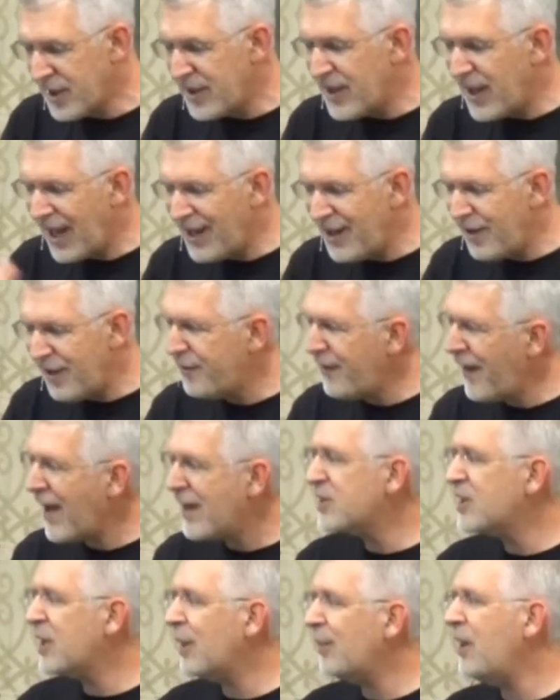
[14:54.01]
And, and in
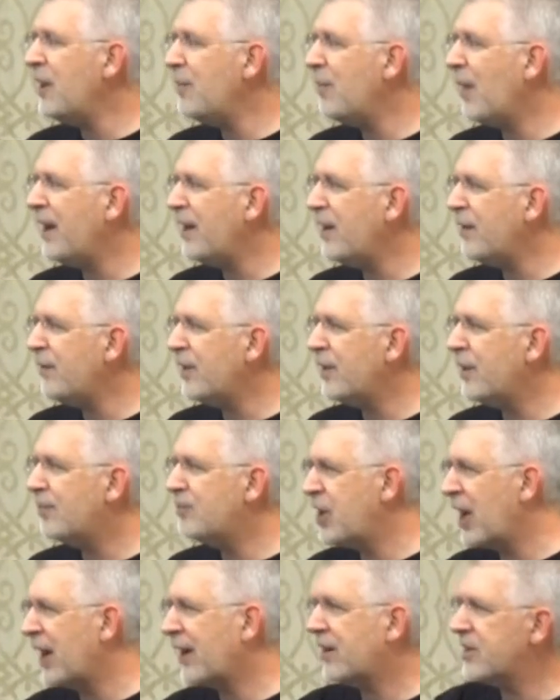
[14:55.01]
fact, somebody might even
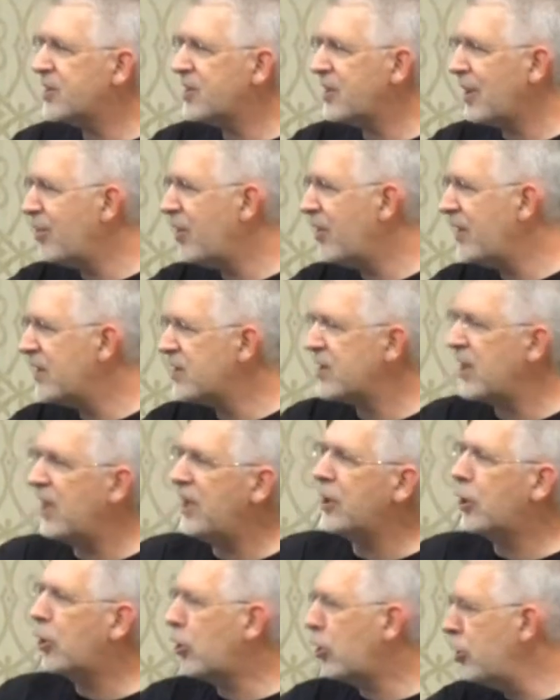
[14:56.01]
object to some of these
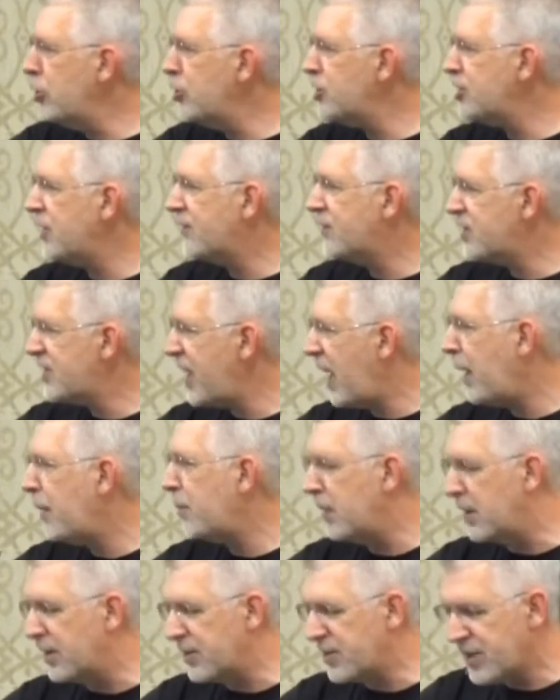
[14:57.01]
inclusive
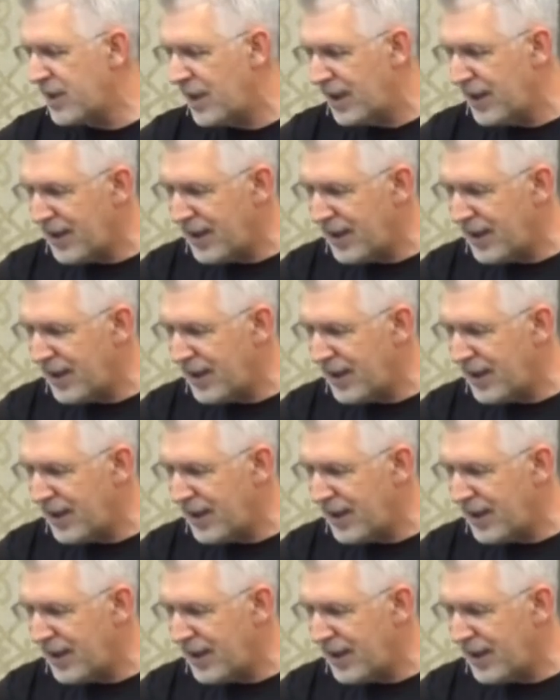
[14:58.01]
statements